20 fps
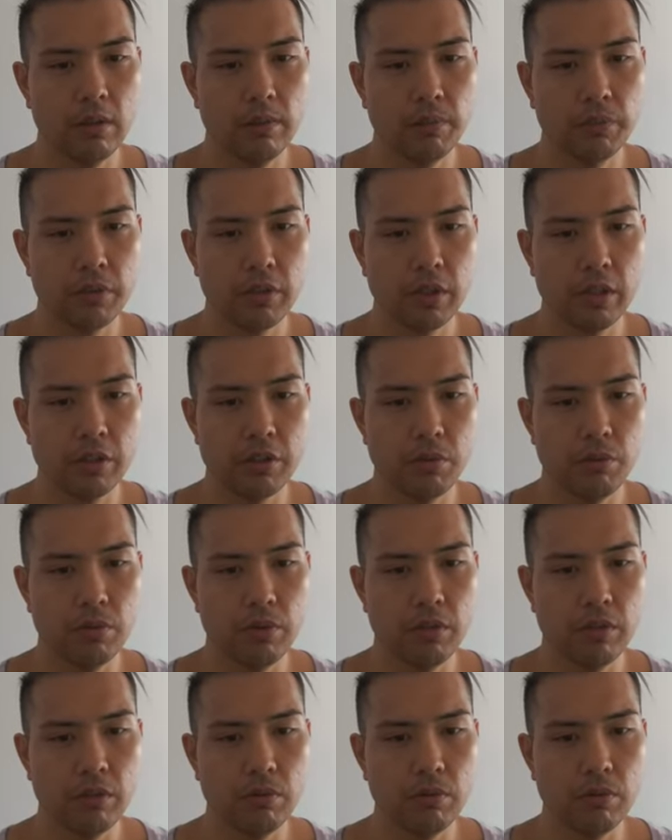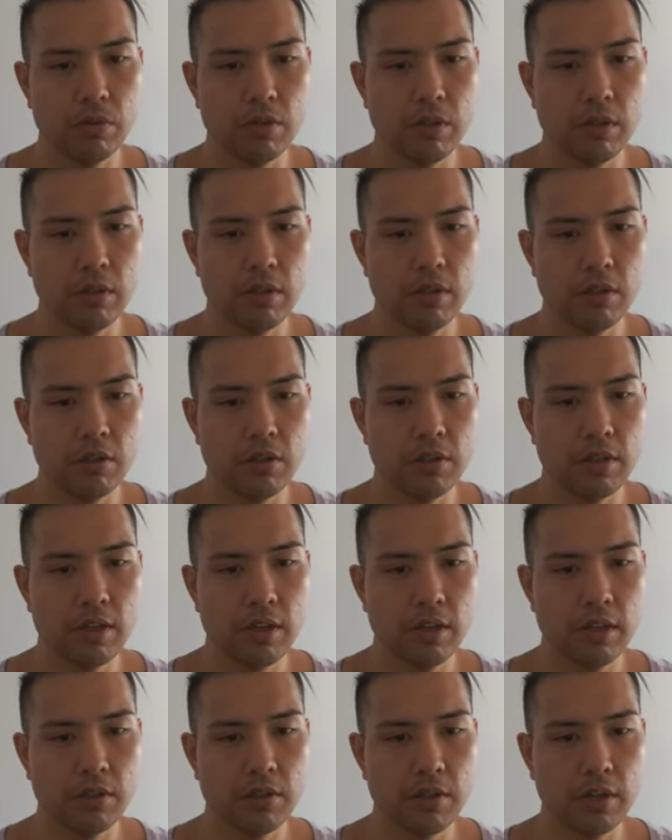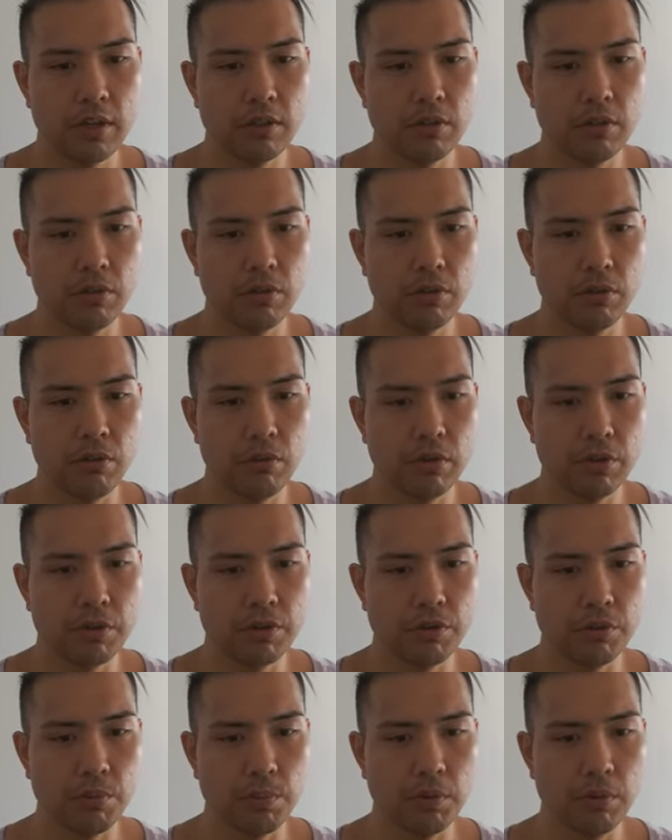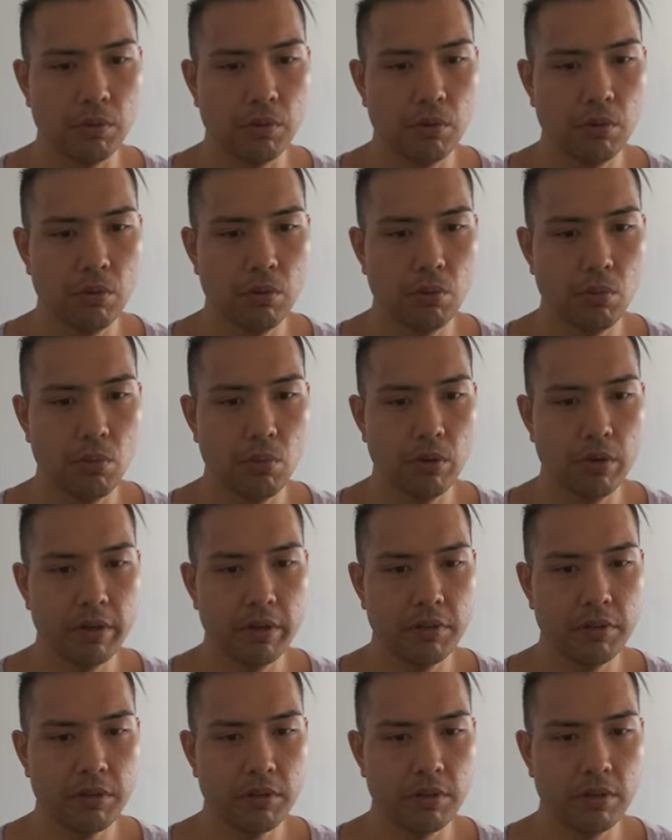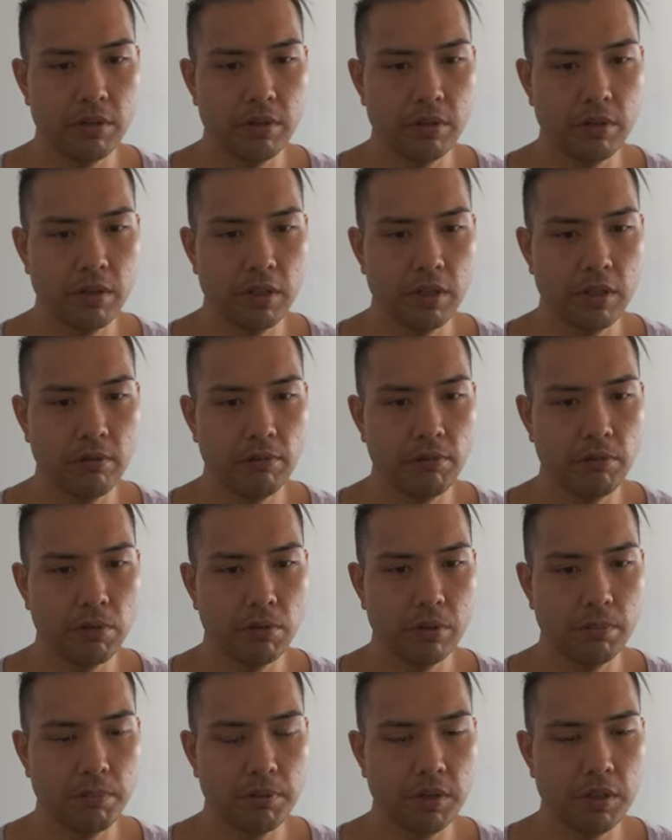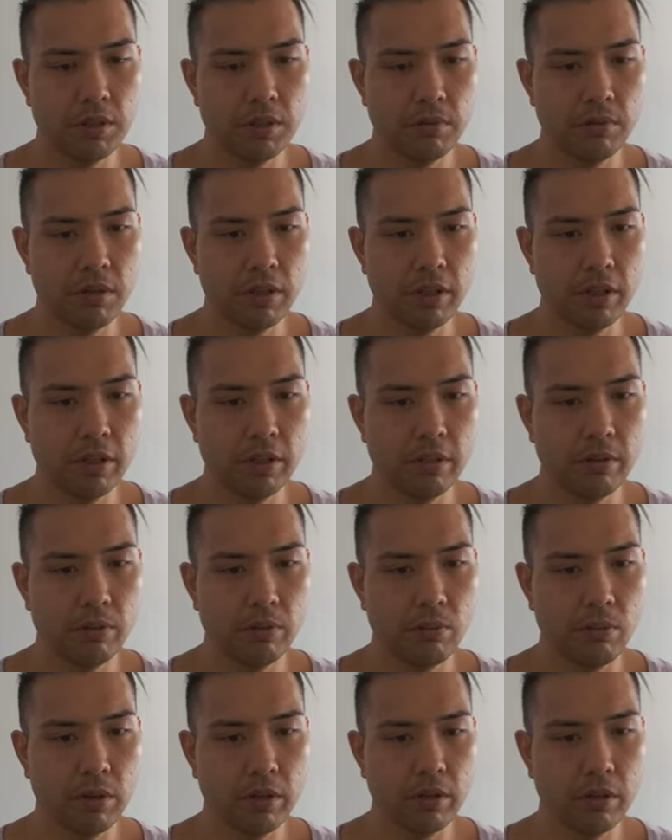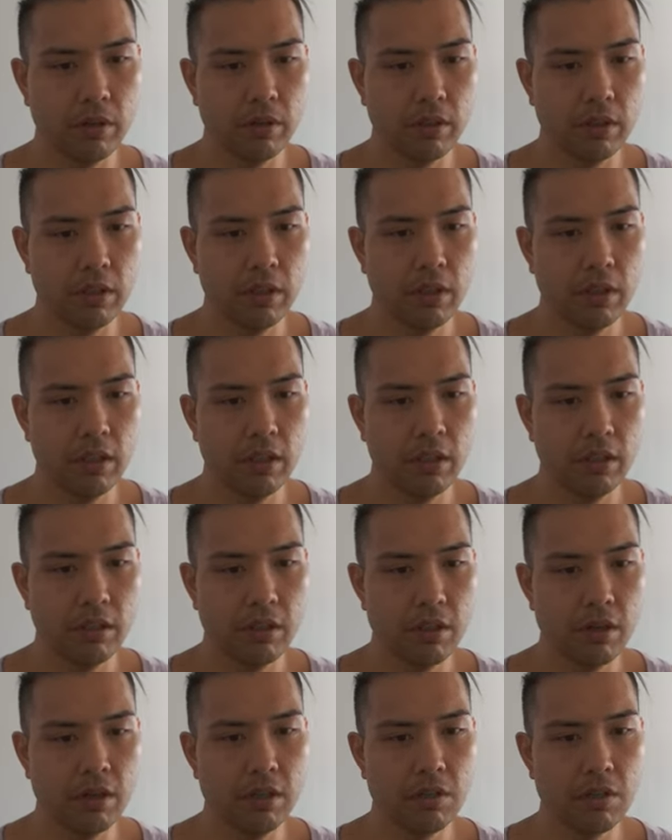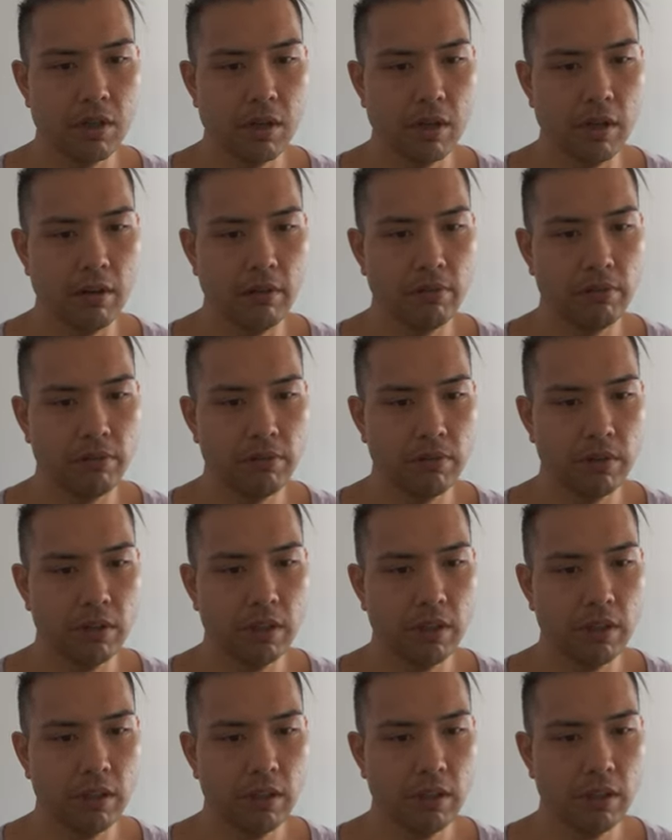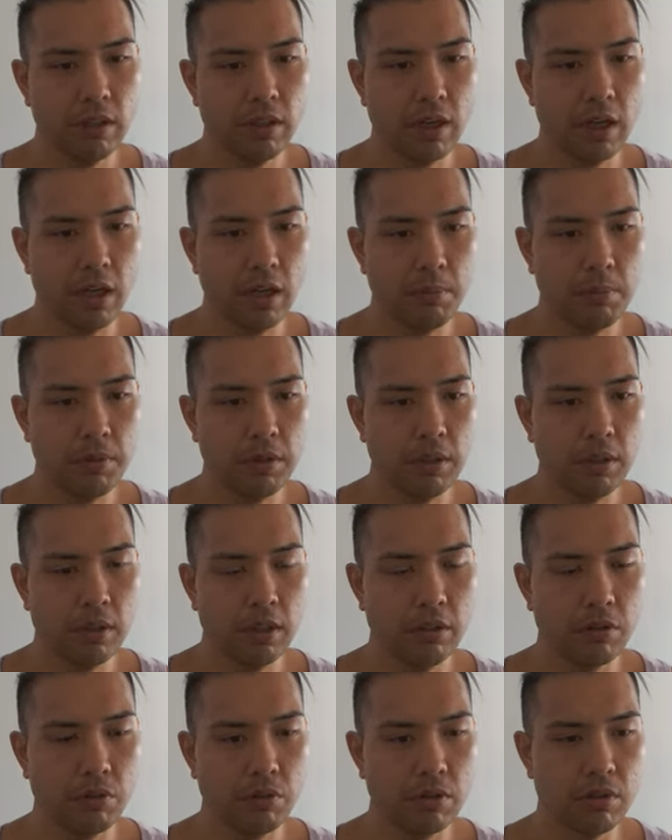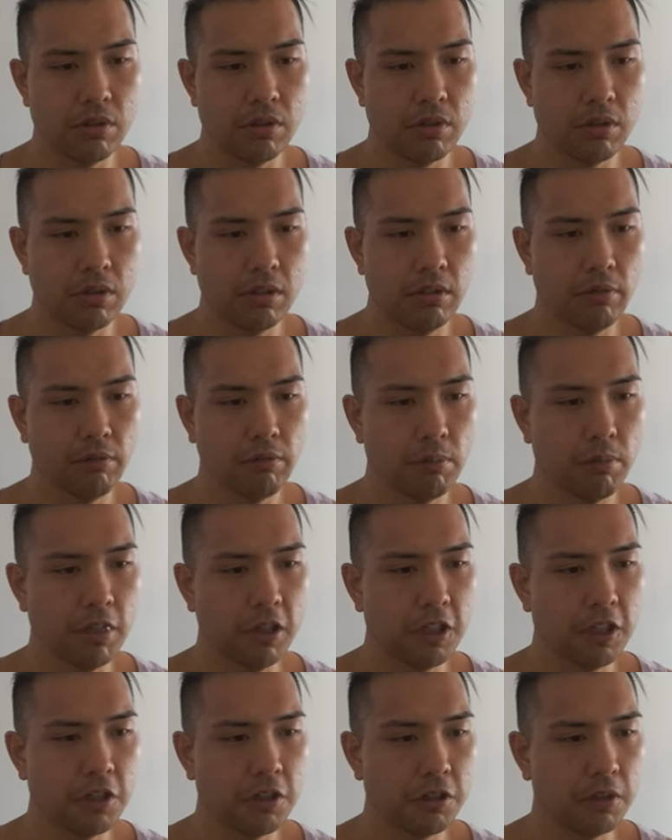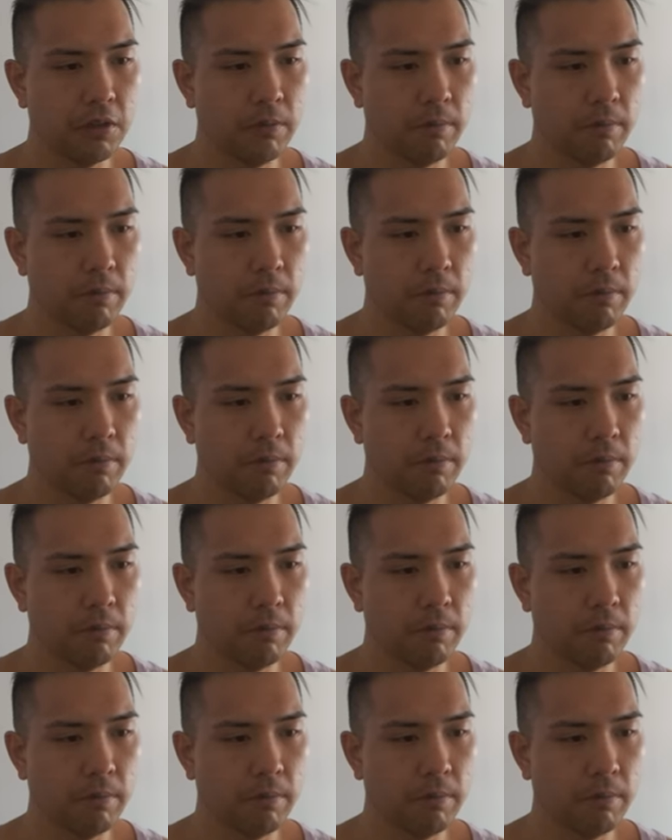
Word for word: As you read through this task, answer the questions below. What is the name for a piece of data when it does have I P addressing information?